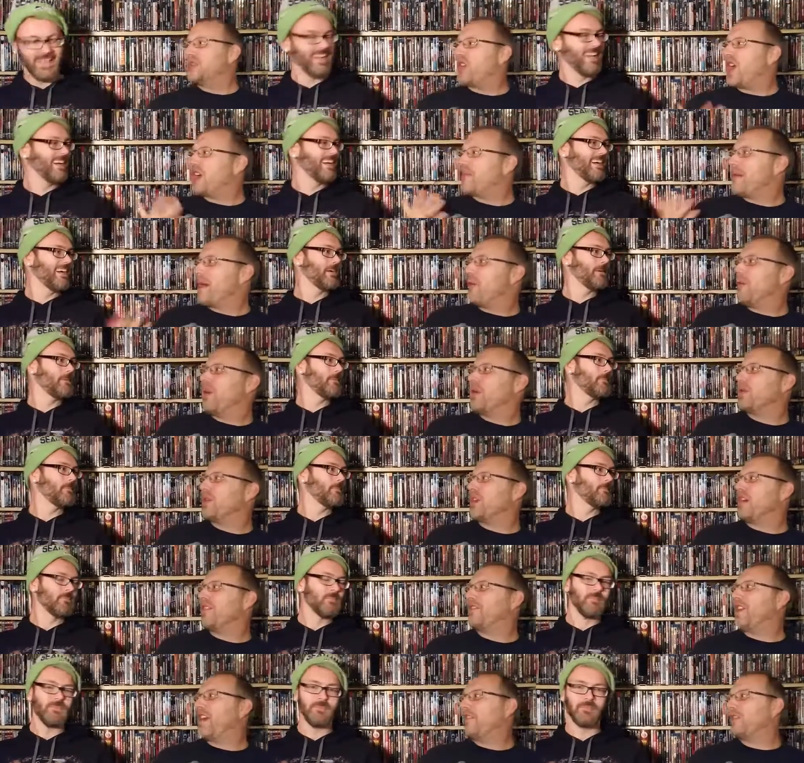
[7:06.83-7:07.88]
Speaker 1: talk about what were
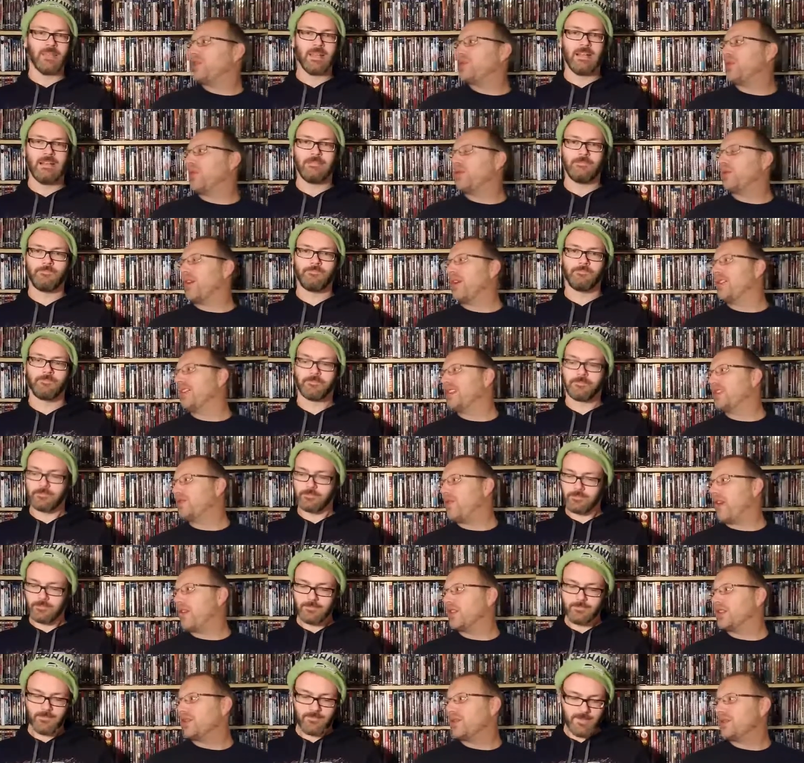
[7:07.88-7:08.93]
our favorites what were our least
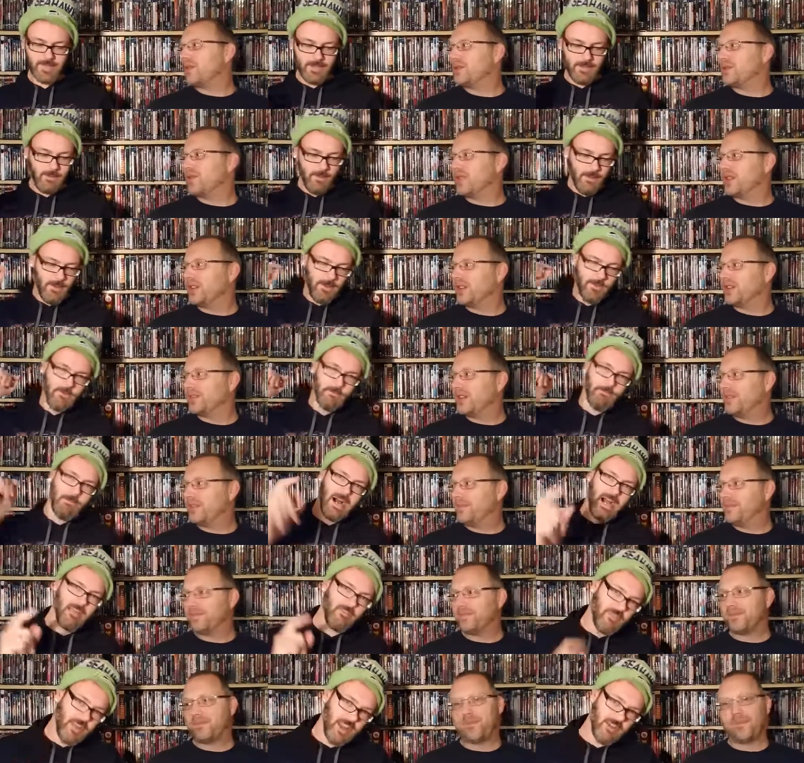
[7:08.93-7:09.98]
favorites of the stories
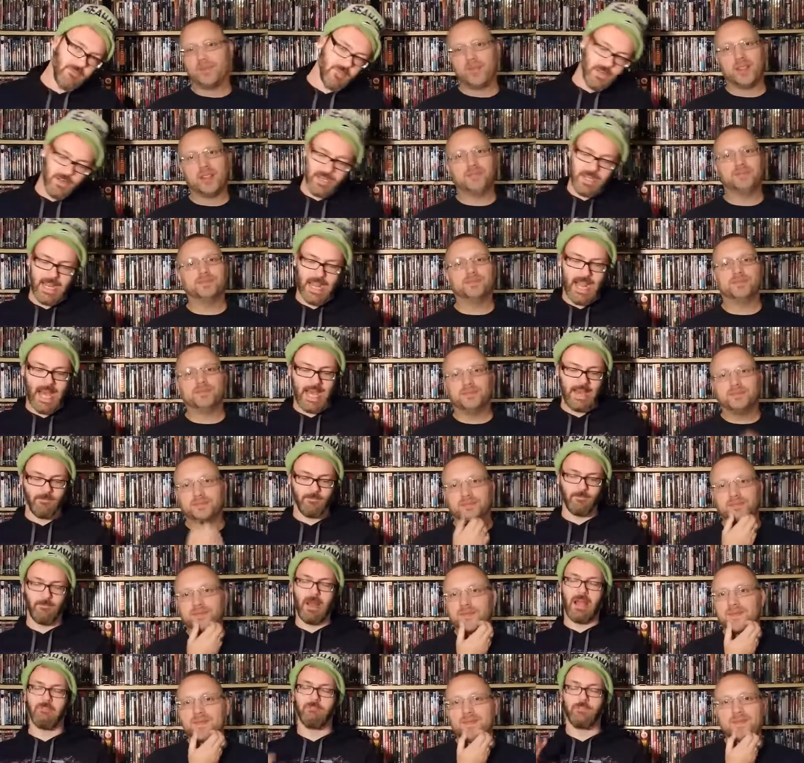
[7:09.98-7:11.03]
Speaker 2: my favorite I,
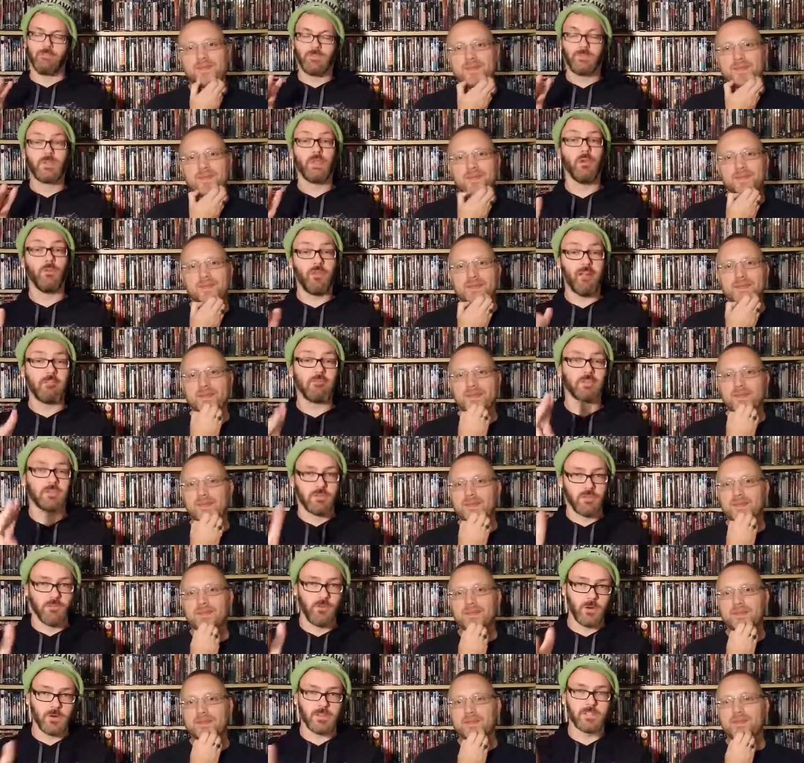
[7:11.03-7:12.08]
my two favorites
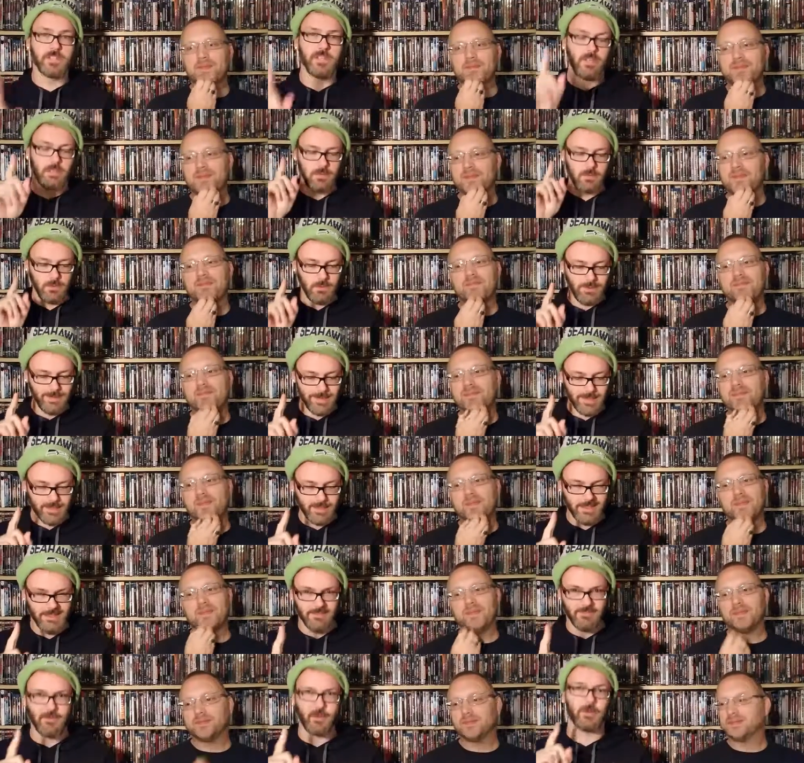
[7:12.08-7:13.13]
the first two
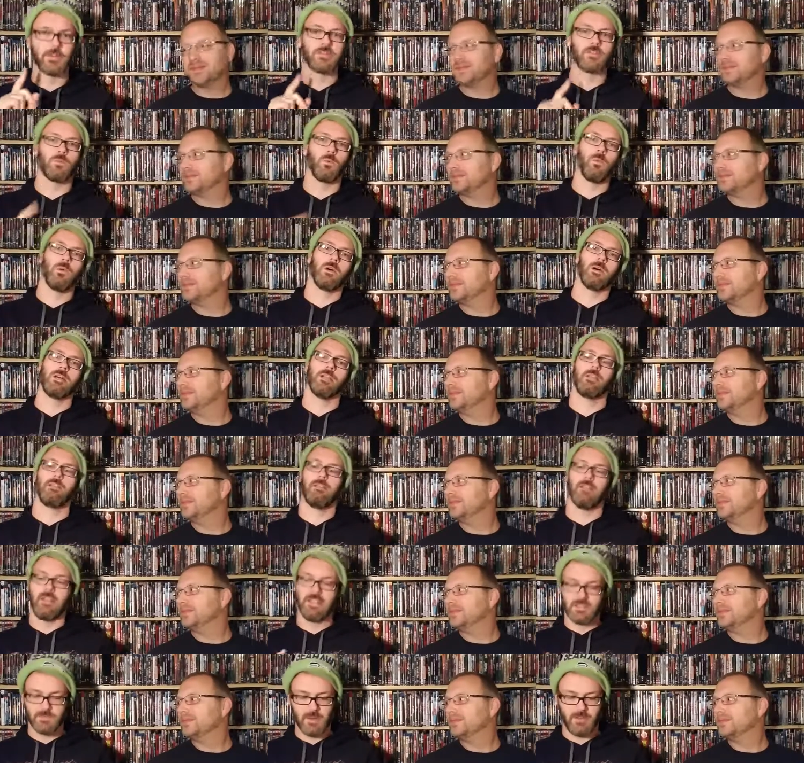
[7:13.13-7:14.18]
the first one
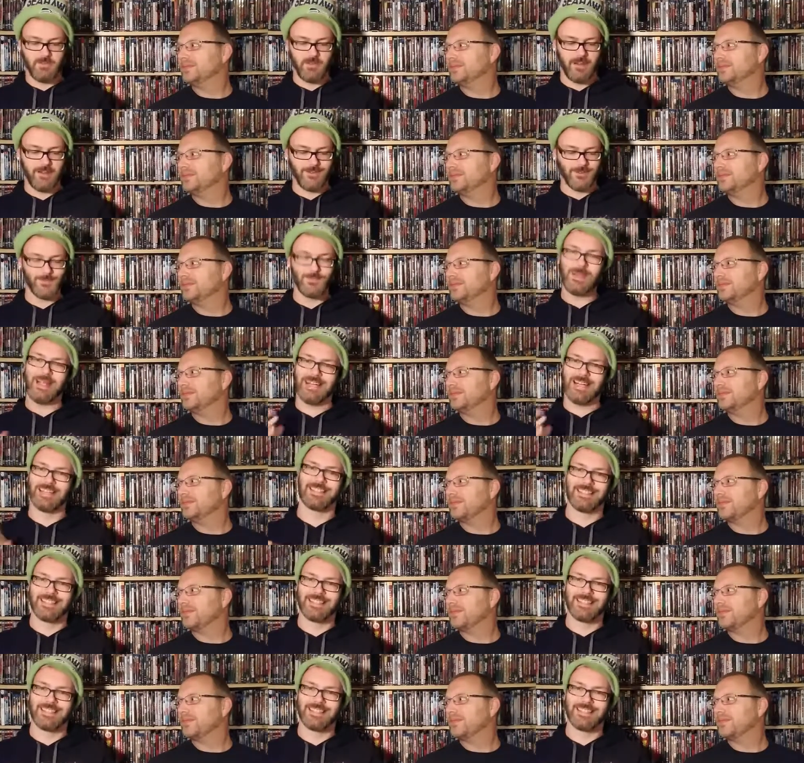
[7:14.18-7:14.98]
is my favorite because of